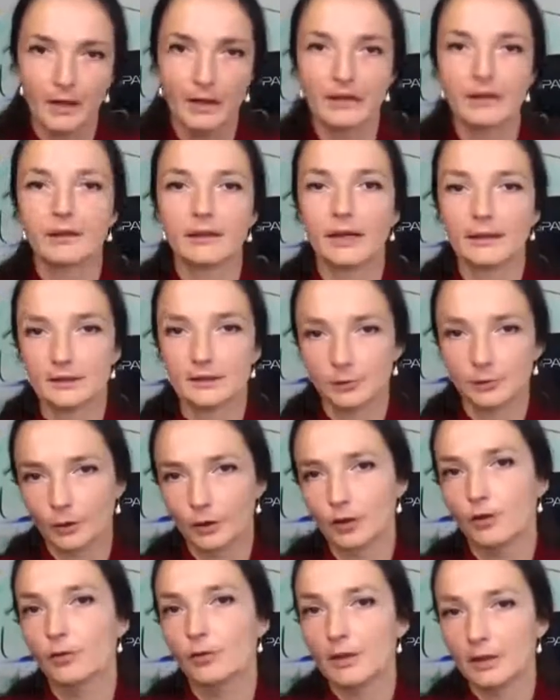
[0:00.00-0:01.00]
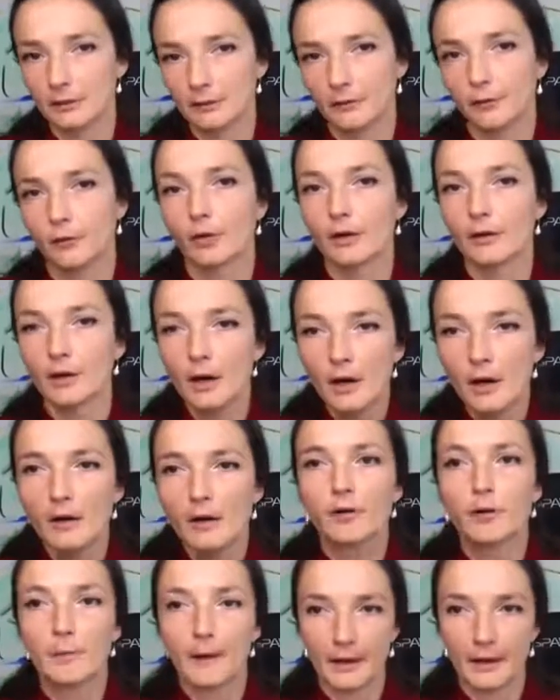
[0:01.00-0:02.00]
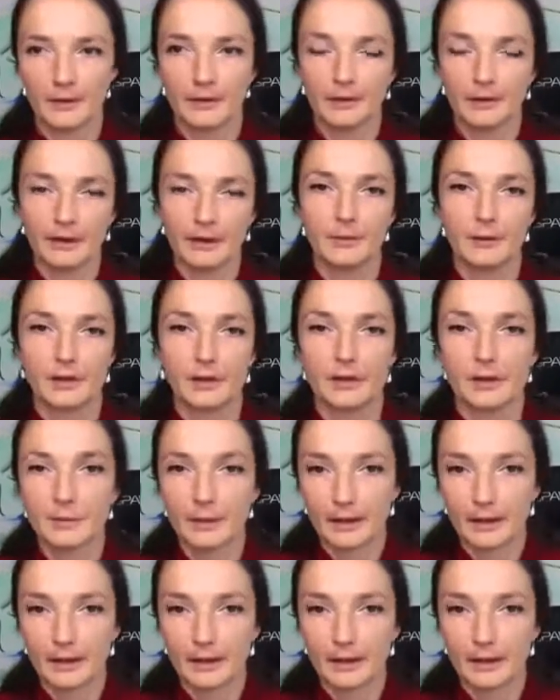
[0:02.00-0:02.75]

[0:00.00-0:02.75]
and that's what you need for for better liquidity.